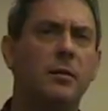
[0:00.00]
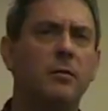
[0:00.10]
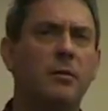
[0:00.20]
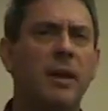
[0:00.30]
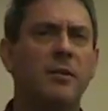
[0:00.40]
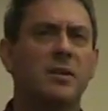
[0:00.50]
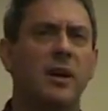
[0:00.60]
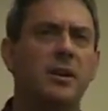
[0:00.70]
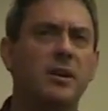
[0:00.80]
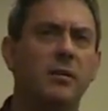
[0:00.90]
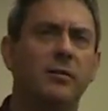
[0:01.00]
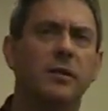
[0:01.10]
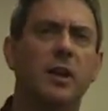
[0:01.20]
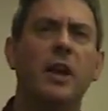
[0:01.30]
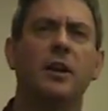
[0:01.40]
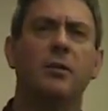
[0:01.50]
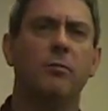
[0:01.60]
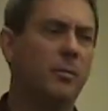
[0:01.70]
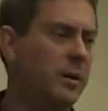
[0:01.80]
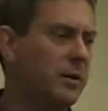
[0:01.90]
We have this idea of like
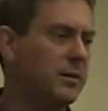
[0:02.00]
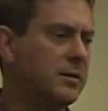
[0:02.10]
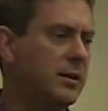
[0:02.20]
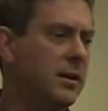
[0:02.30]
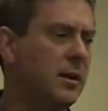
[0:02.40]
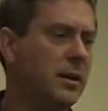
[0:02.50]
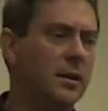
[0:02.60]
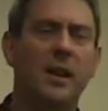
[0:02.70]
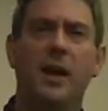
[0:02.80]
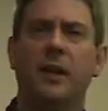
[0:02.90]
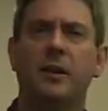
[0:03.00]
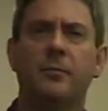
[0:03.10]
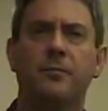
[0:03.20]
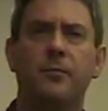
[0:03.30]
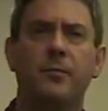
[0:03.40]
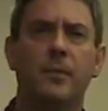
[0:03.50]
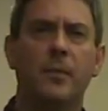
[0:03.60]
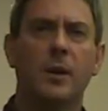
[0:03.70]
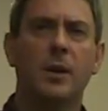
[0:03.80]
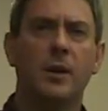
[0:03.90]
repels like.
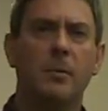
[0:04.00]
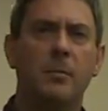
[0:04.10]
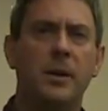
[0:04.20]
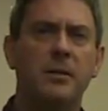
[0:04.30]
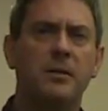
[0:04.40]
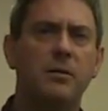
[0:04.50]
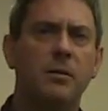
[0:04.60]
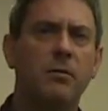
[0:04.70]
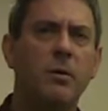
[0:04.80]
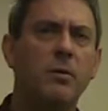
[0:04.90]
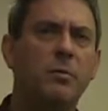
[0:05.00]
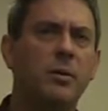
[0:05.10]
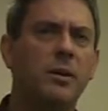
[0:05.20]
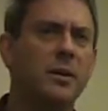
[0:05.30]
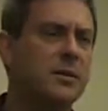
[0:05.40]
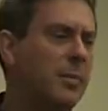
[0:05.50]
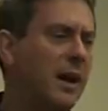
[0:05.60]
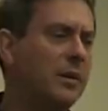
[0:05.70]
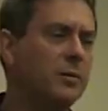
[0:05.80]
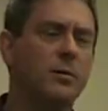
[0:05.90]
But when you put these
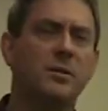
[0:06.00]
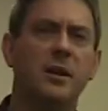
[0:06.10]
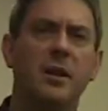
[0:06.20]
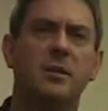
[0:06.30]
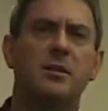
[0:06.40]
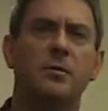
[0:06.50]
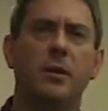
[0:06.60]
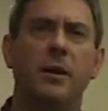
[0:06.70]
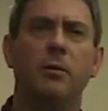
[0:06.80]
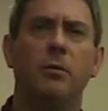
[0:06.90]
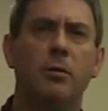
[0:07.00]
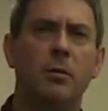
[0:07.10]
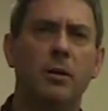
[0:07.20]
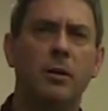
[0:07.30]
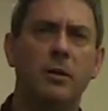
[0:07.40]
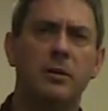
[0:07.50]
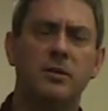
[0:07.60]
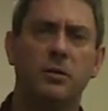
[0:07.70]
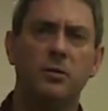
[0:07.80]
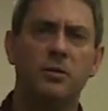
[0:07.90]
particles into a
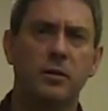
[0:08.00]
solution